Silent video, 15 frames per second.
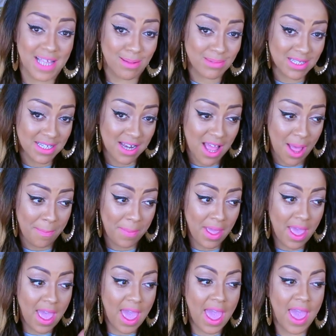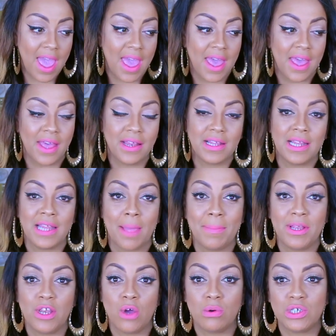thumbs it up and let
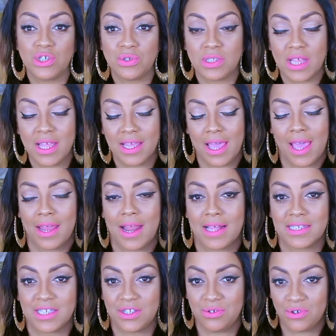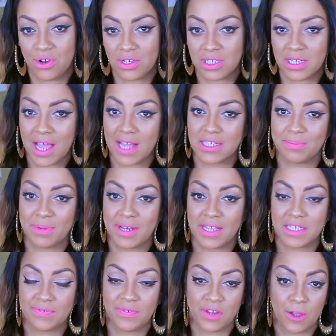me know what you think, and I'll see you girls and guys in my
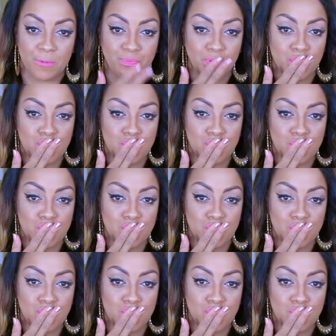next video.